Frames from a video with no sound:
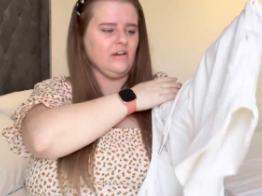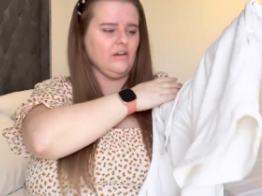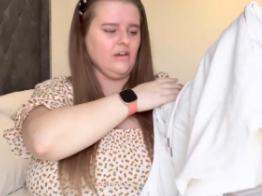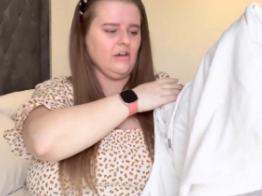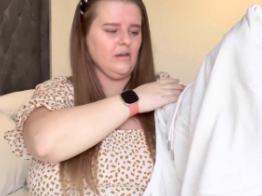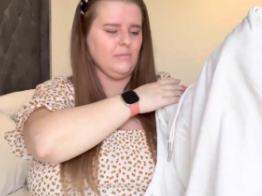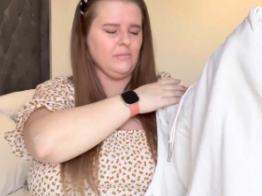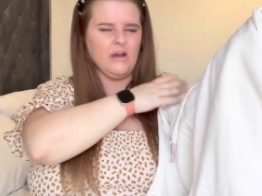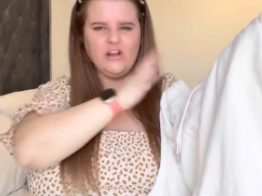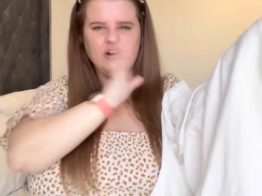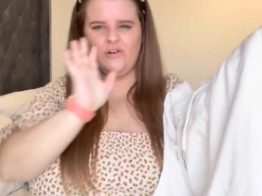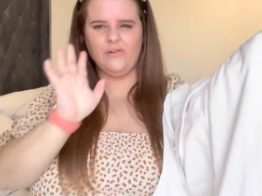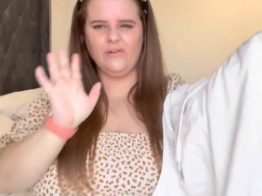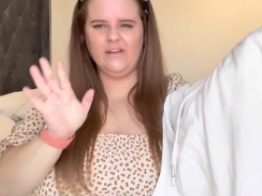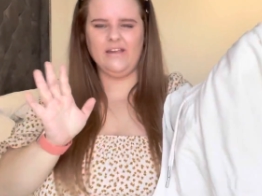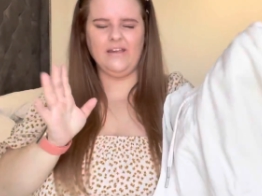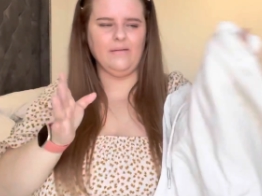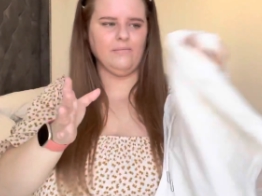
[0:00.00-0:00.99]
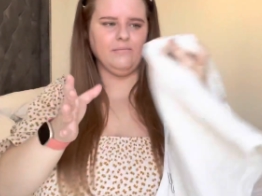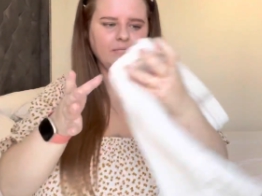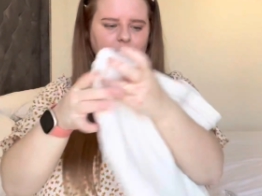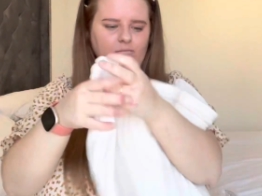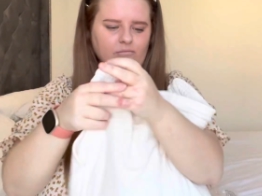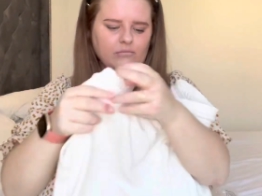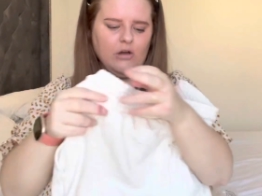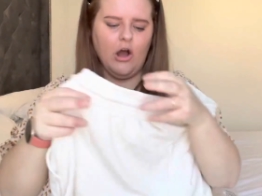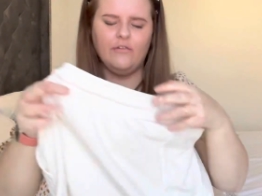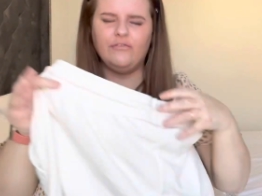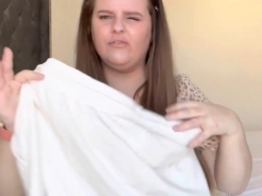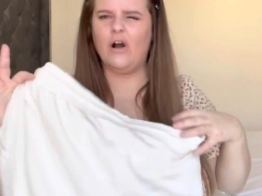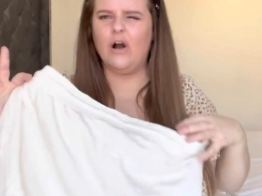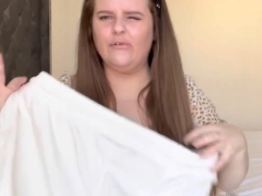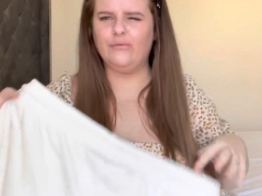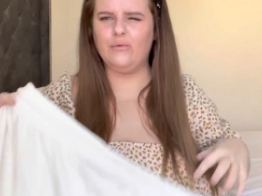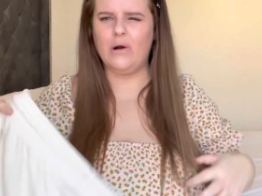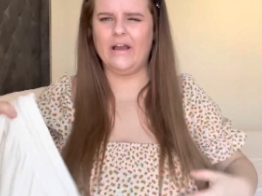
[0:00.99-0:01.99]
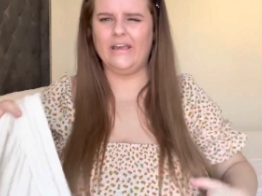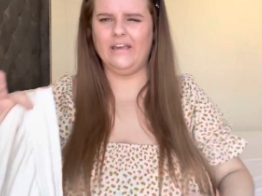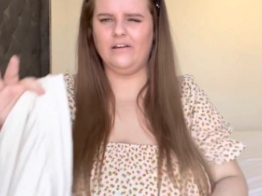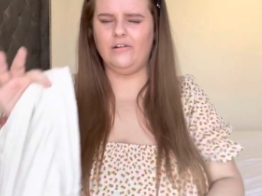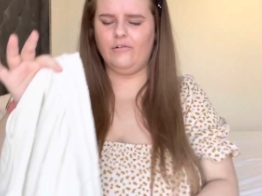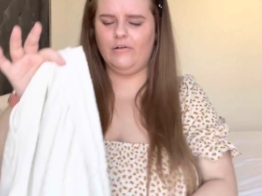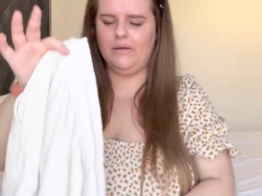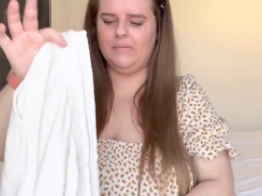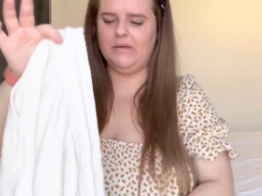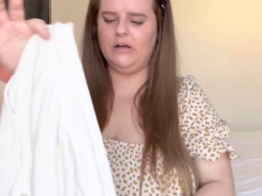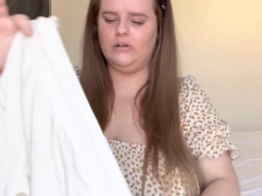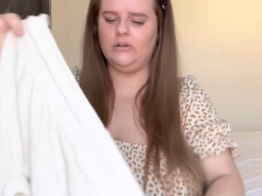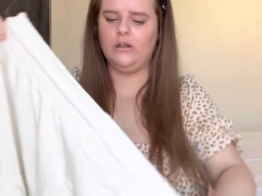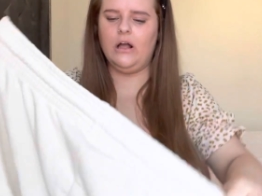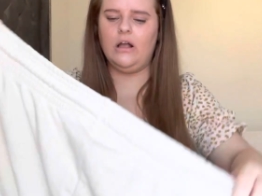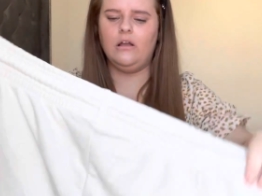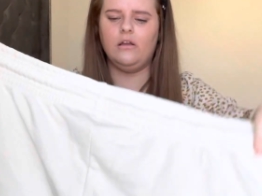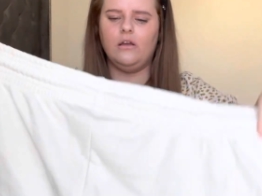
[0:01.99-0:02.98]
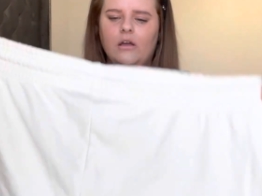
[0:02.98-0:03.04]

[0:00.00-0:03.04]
um, a cream, off, off-white creamy colour.